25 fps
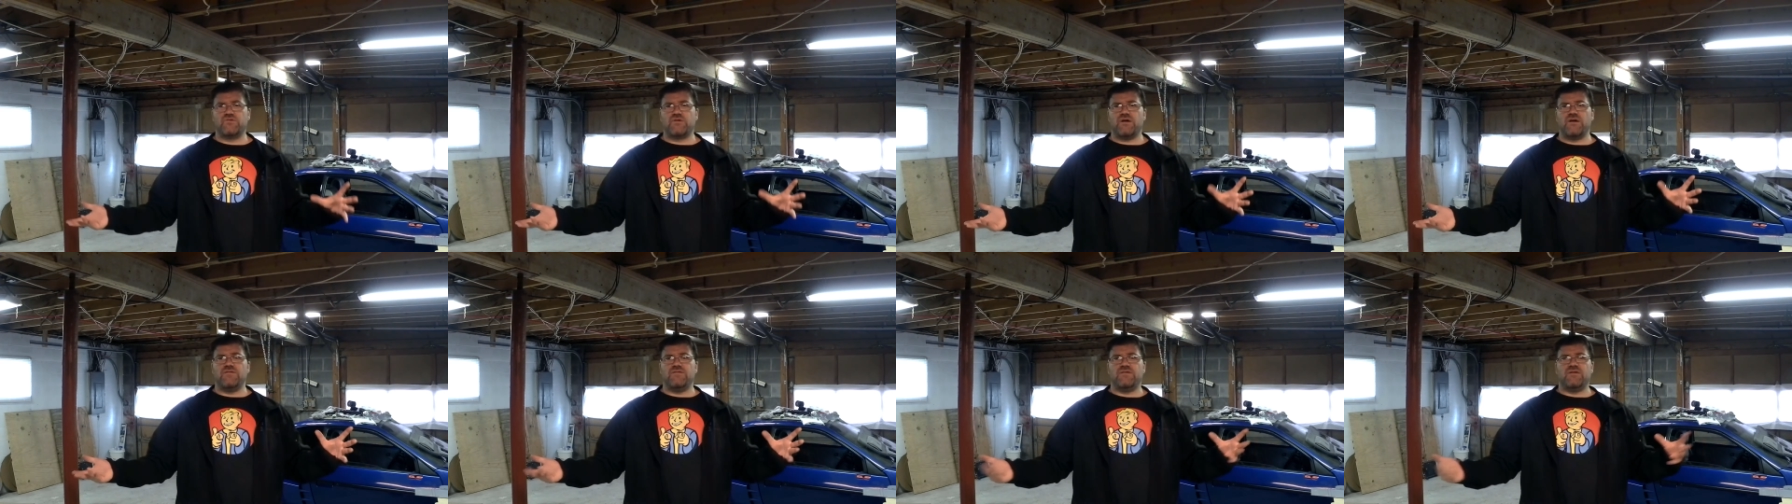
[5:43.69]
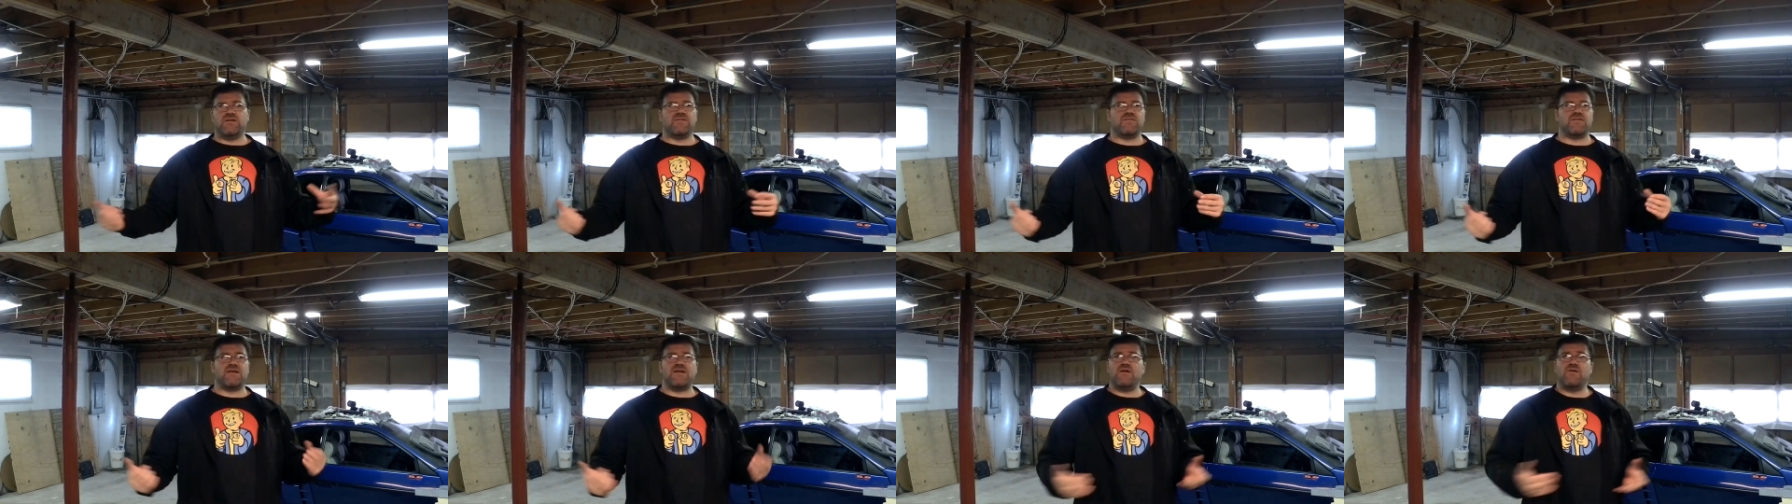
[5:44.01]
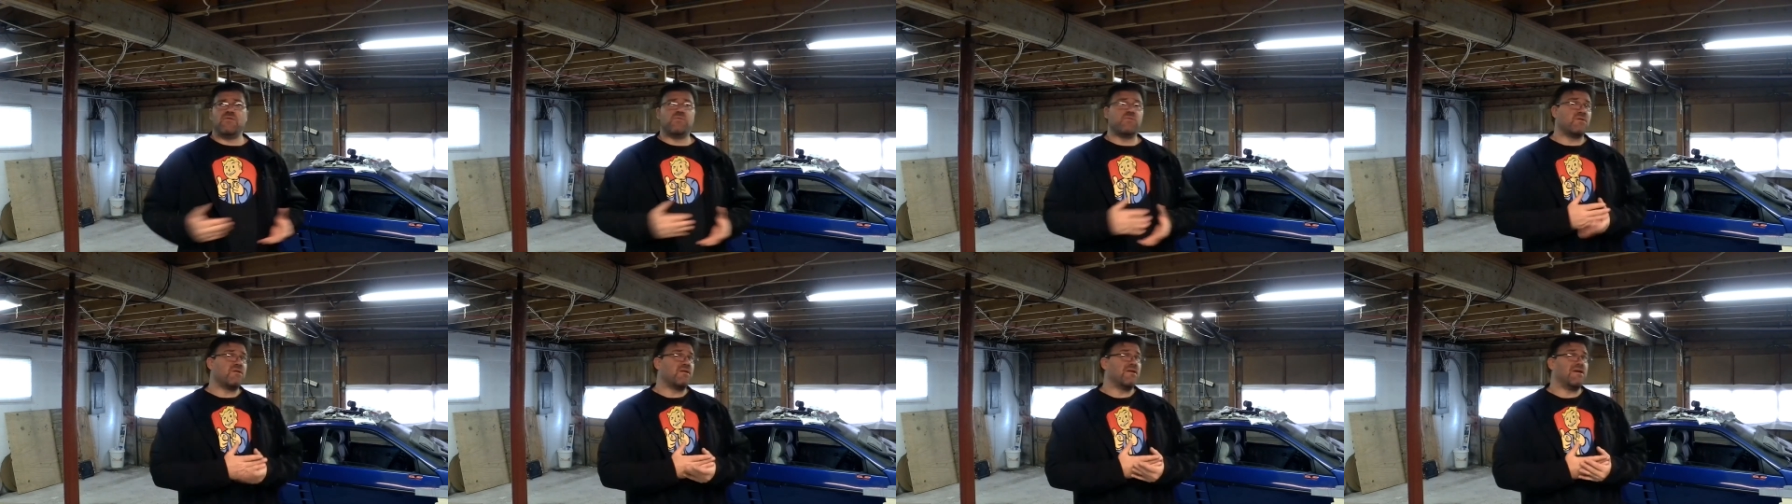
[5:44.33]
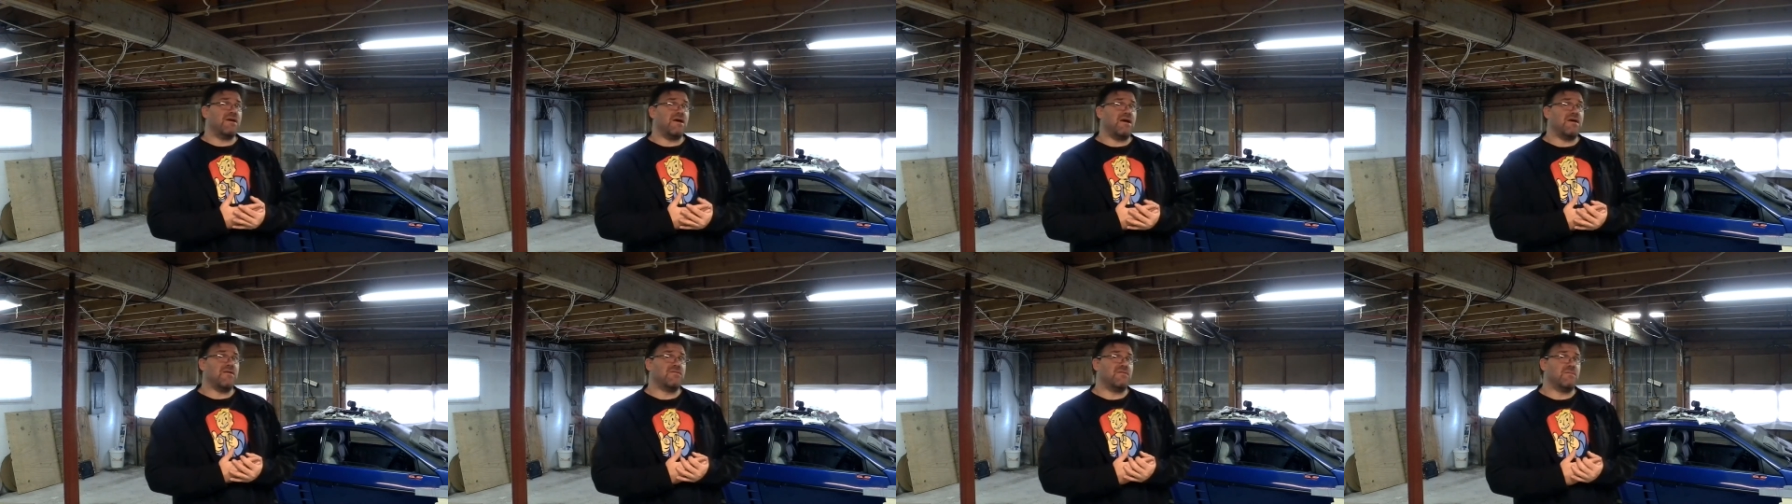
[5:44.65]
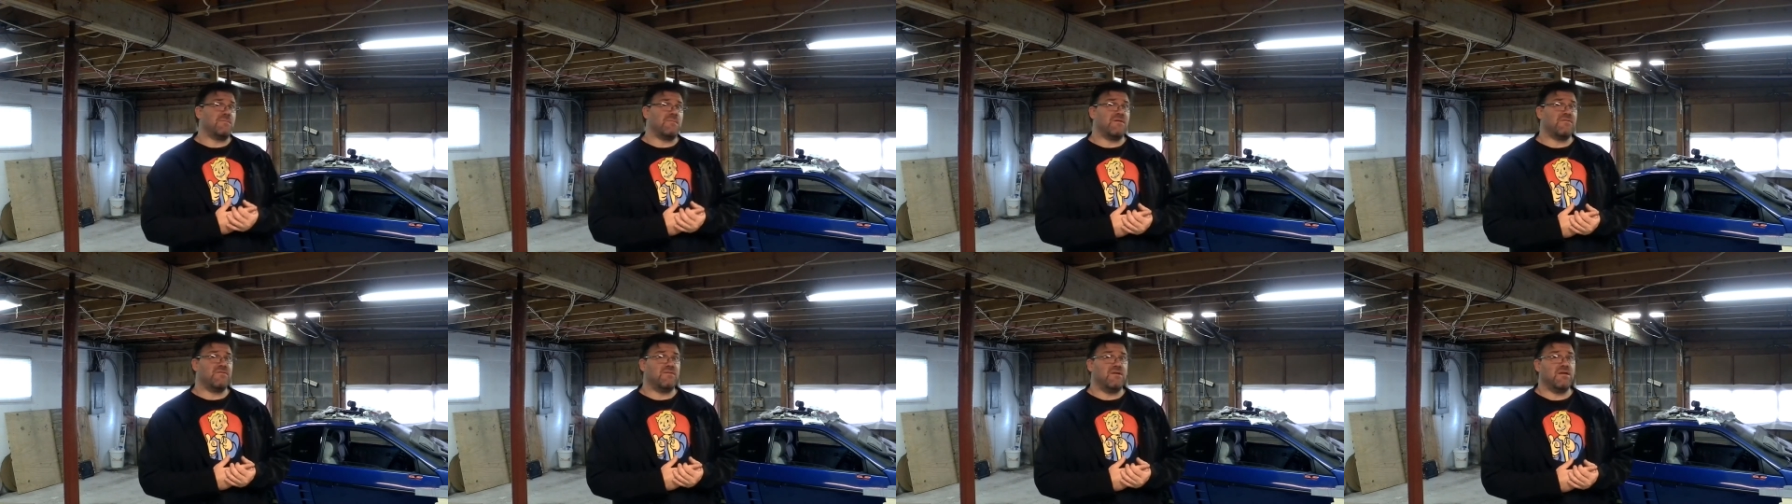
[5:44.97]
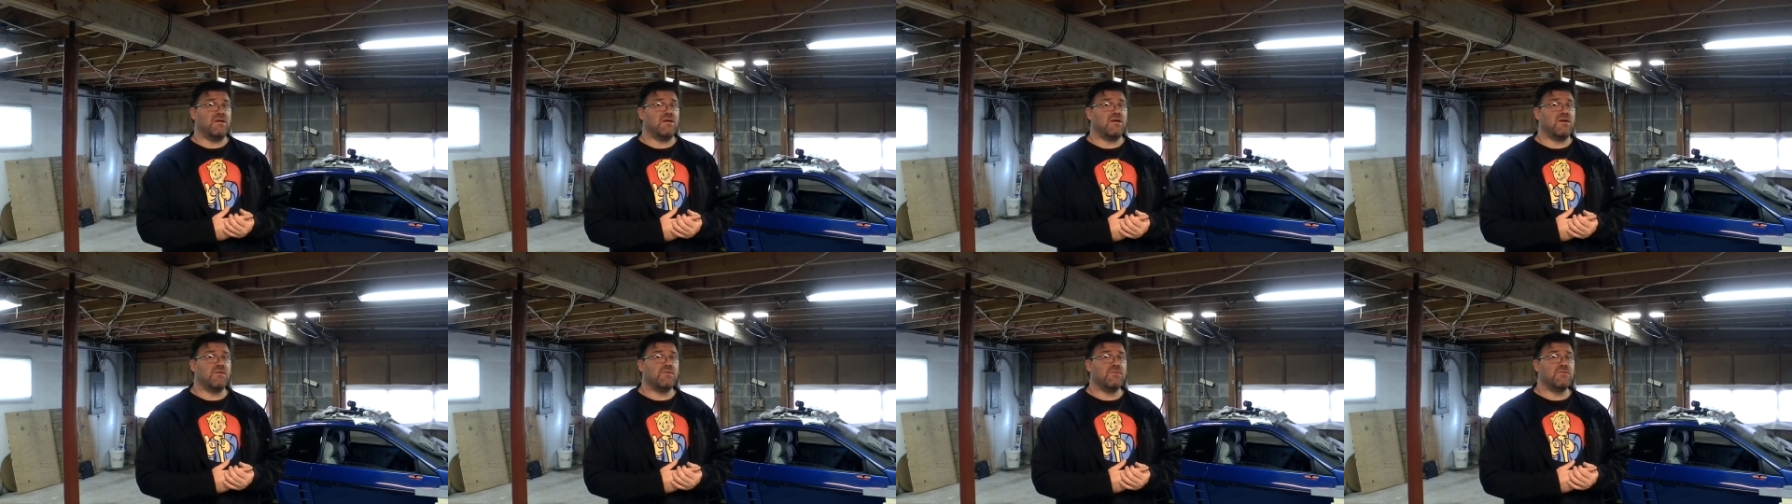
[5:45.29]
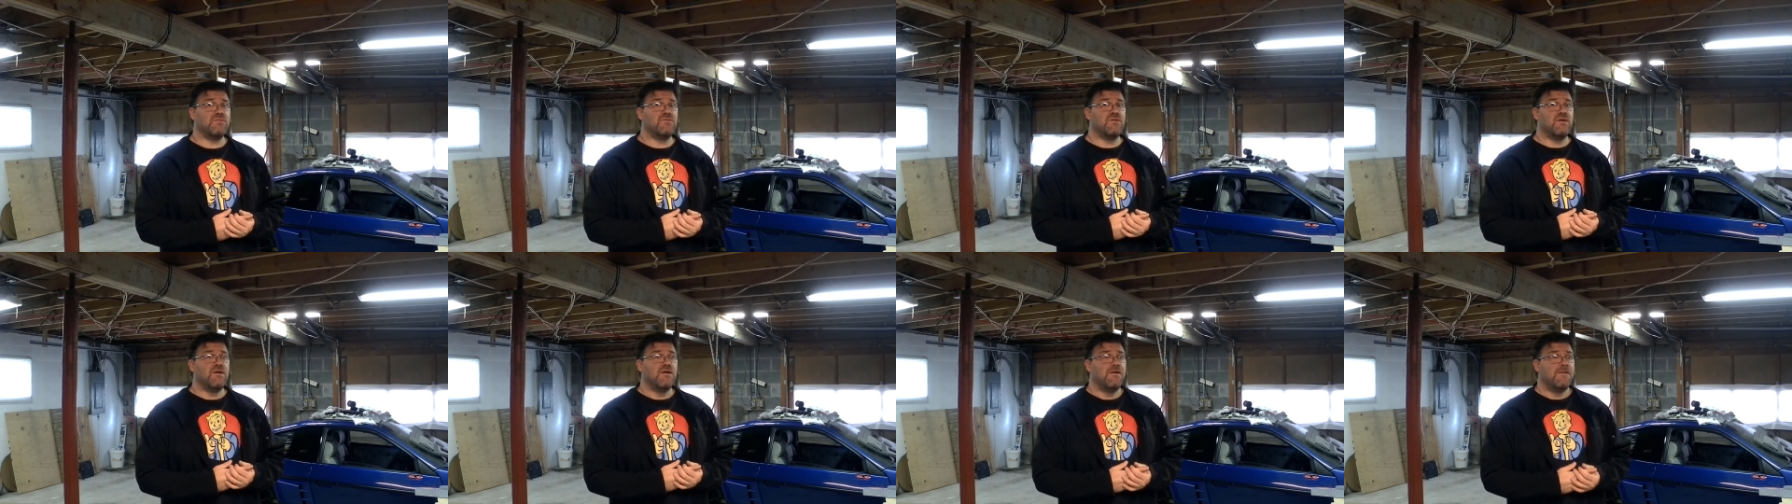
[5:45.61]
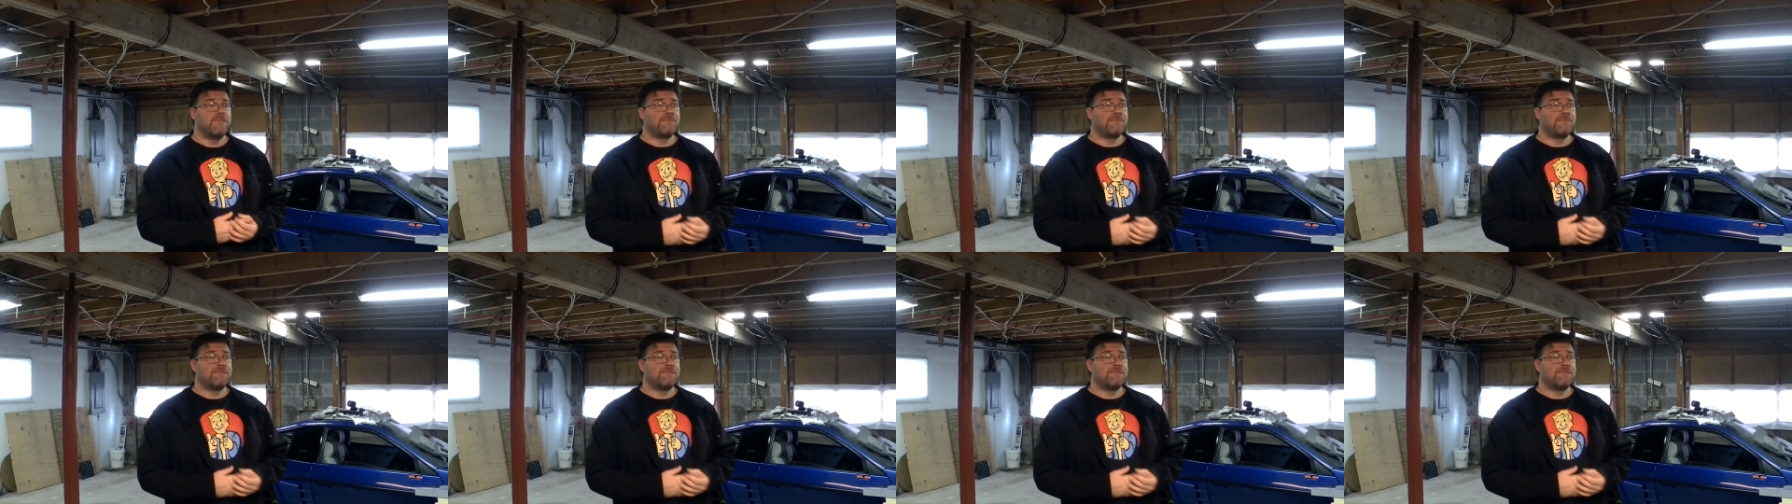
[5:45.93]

crazy because I don't really cuss in my videos.